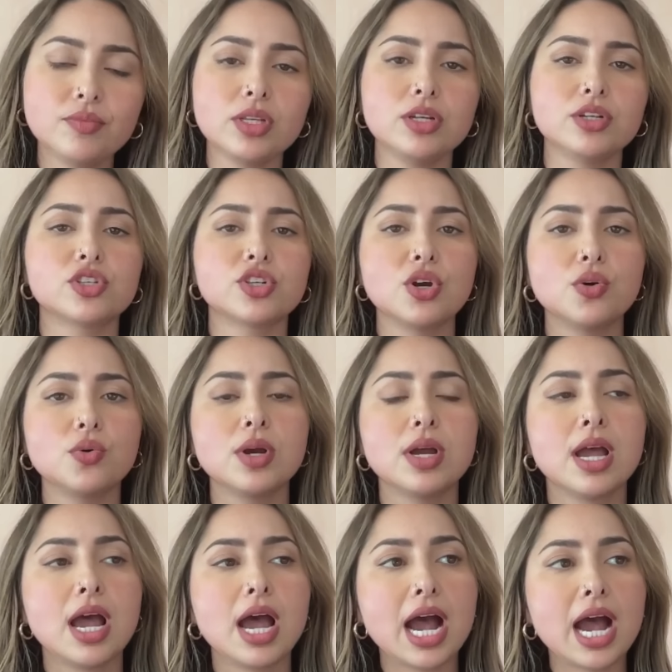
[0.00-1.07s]
so mm-hmm.
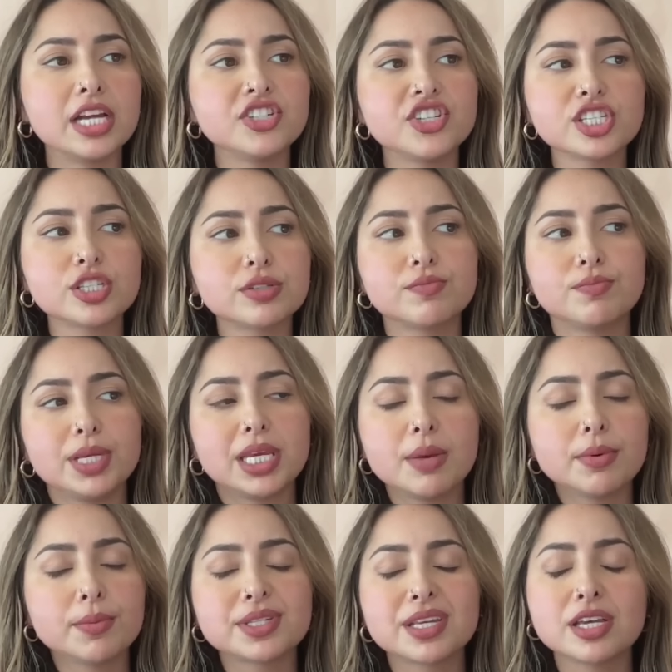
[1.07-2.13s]
I just became
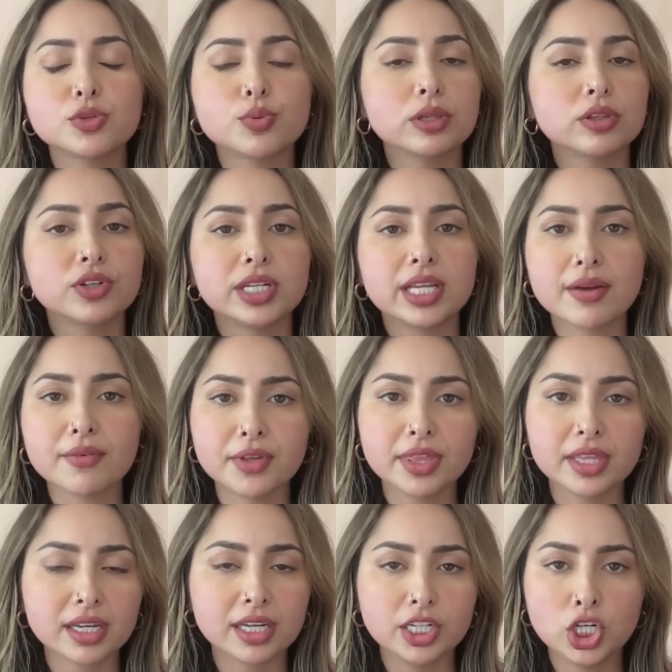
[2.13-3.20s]
obsessed with learning
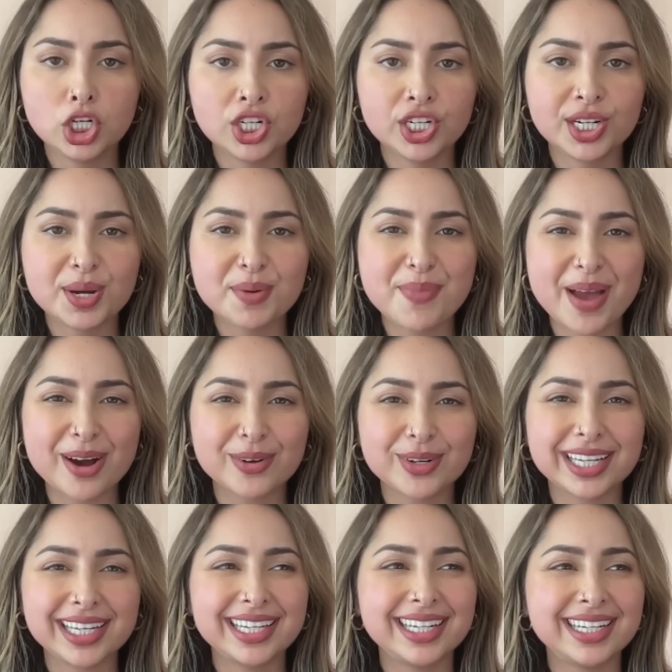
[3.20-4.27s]
everything I could about
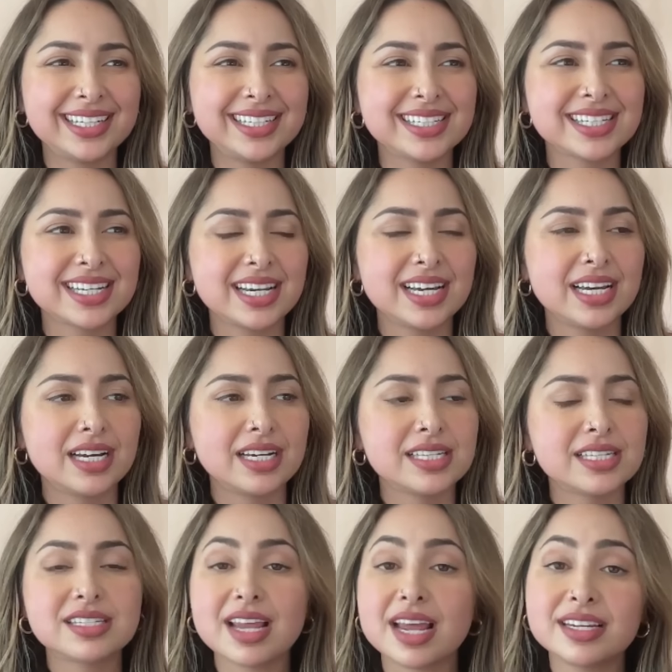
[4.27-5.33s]
it and
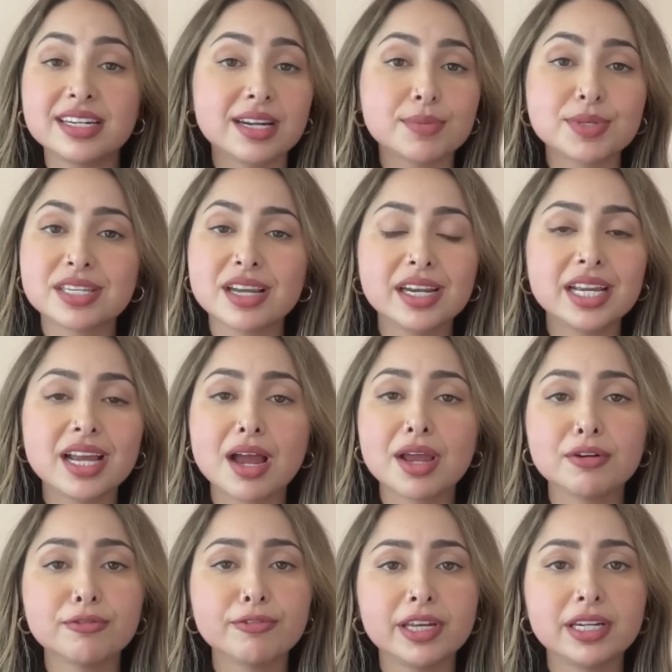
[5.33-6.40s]
ended up studying
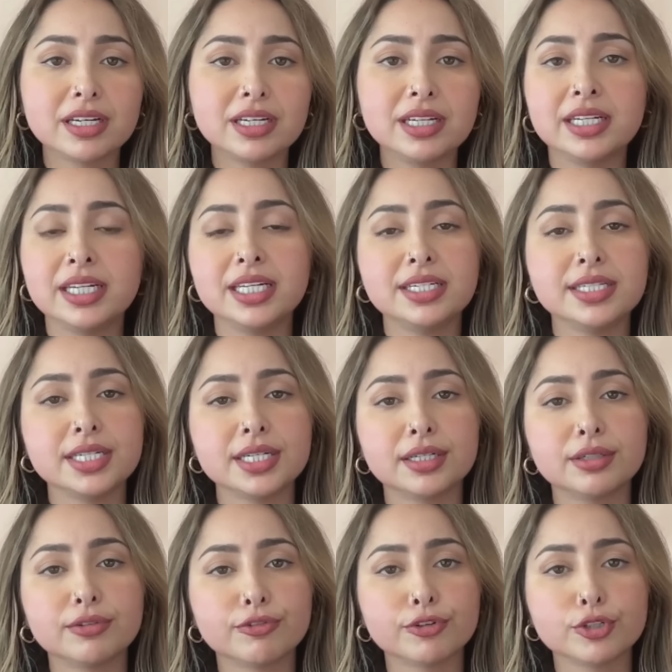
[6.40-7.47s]
Ayurveda in
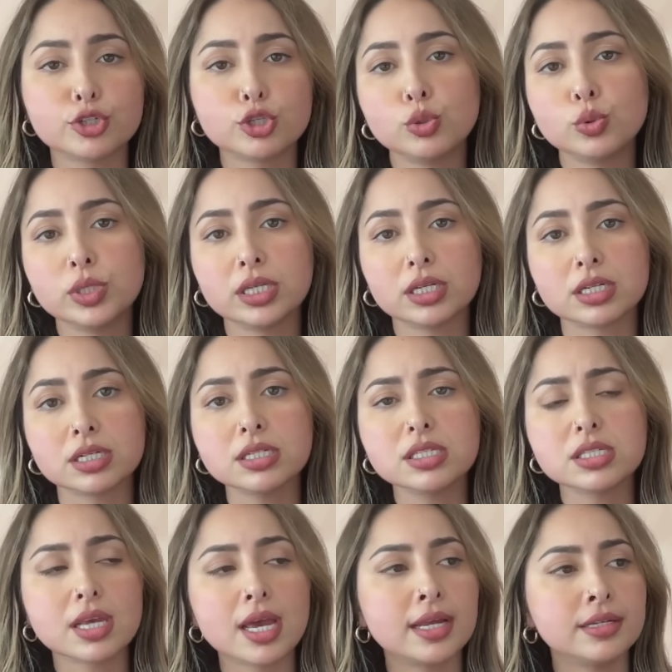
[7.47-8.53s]
India for two
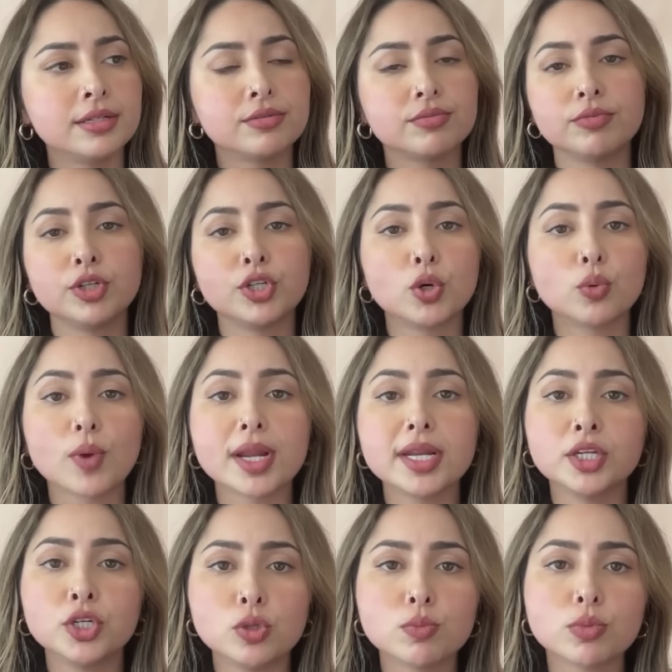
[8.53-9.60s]
years and, you know,
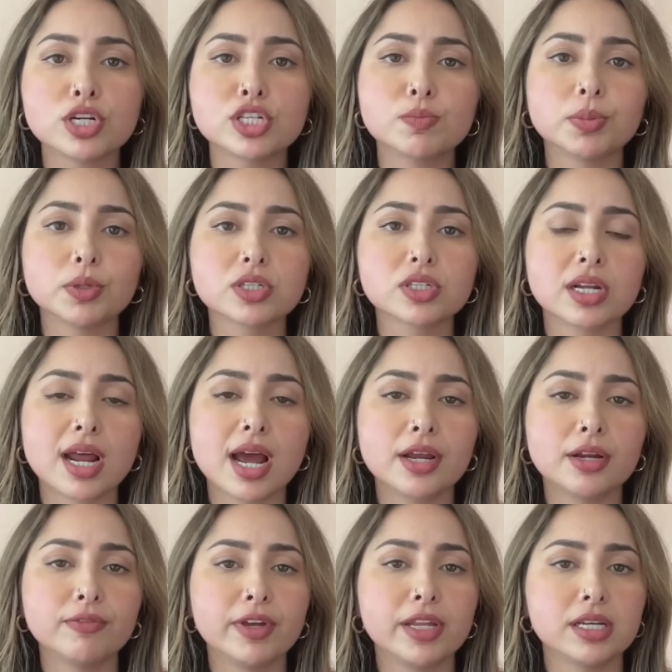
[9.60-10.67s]
writing numerous books on
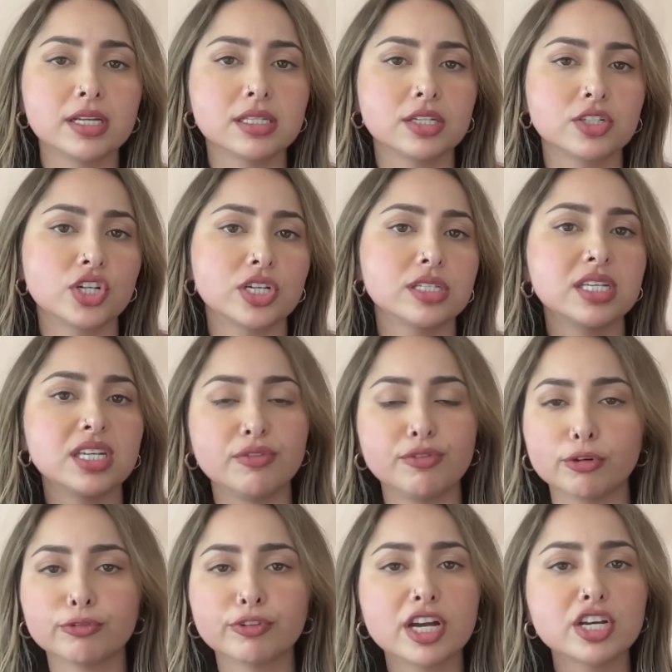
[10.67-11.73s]
Ayurveda, such as Eat
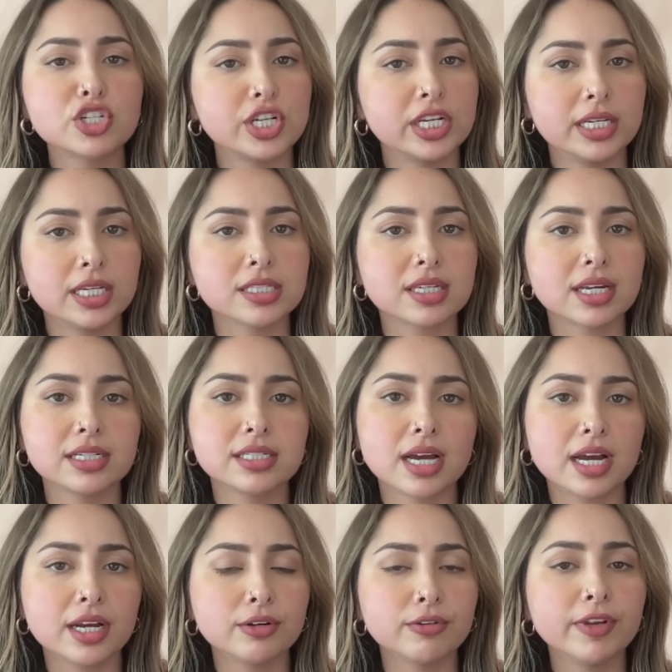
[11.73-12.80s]
Feel Fresh, Idiot's Guide to
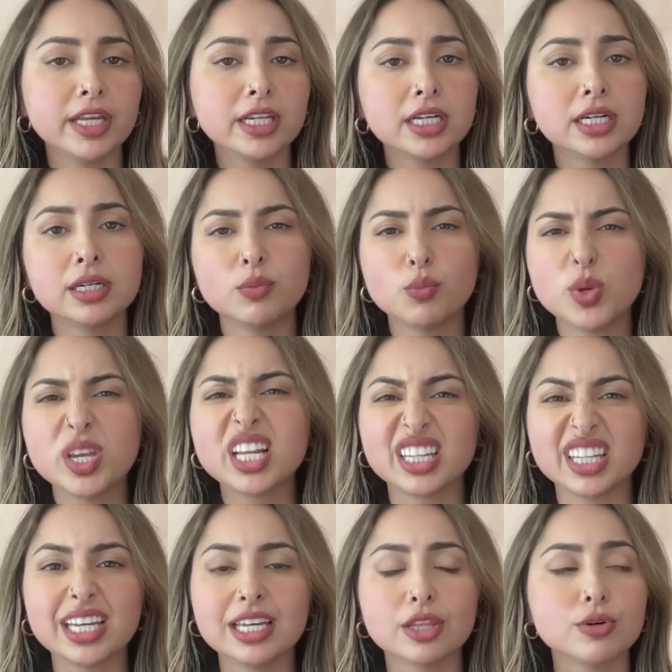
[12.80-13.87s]
Ayurveda, and we can
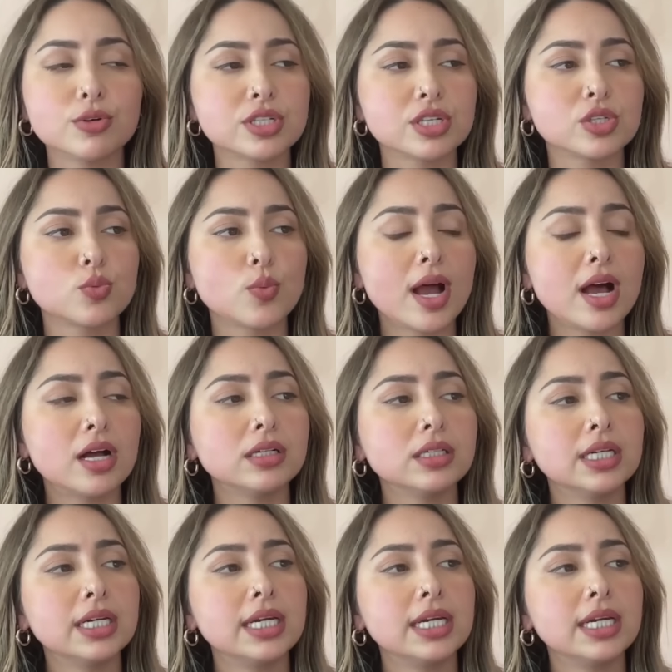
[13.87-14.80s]
link those as well.